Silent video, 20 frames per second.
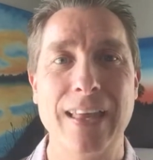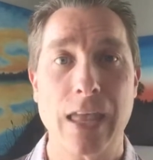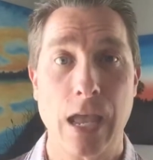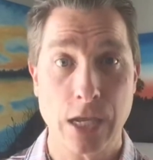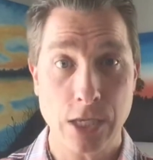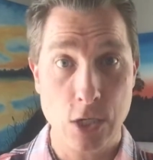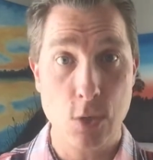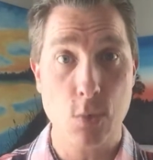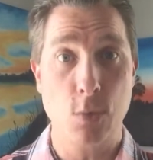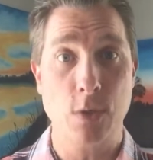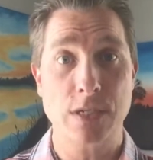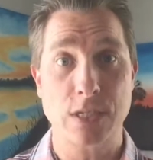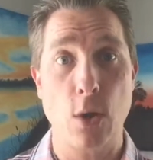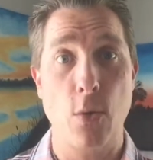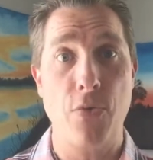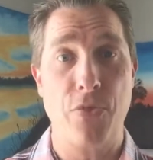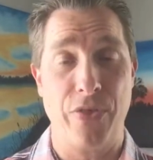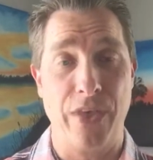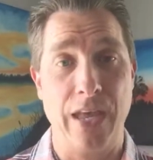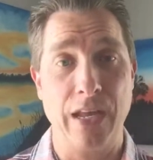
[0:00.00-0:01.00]
and you were
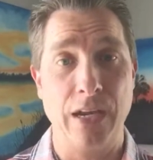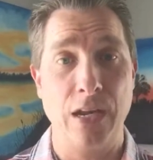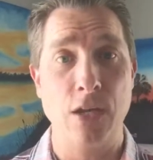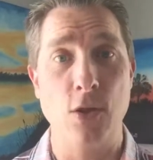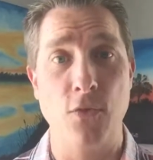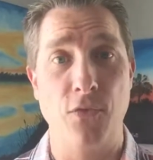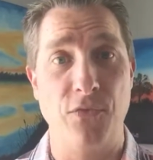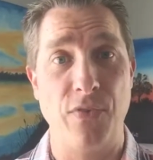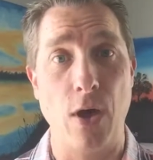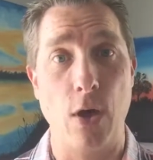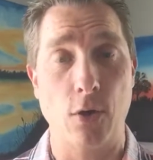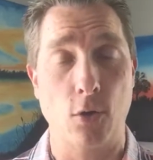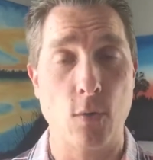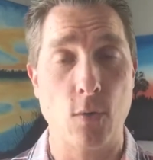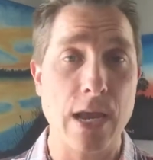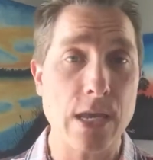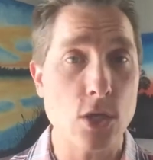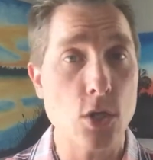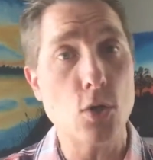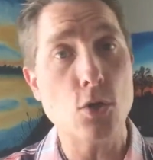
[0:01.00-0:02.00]
so thin and you felt
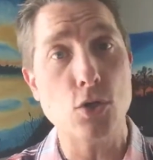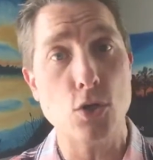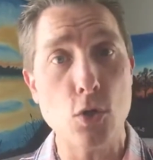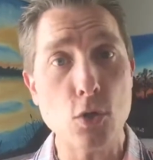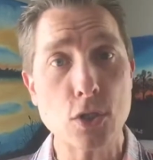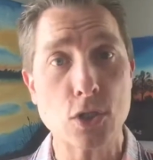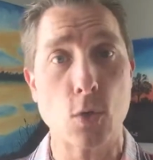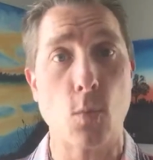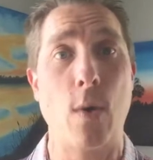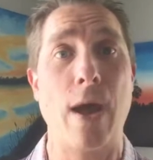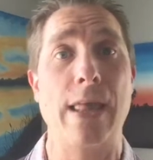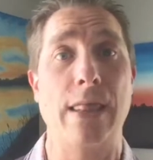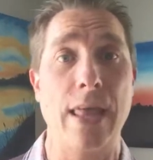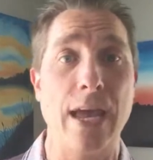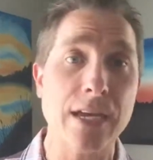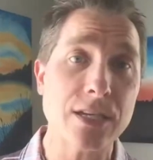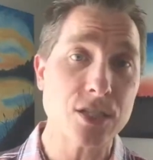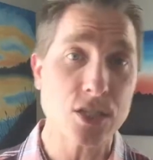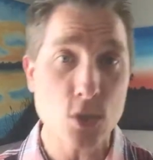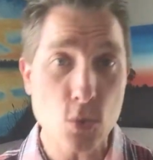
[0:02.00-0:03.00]
great? You used to weigh less.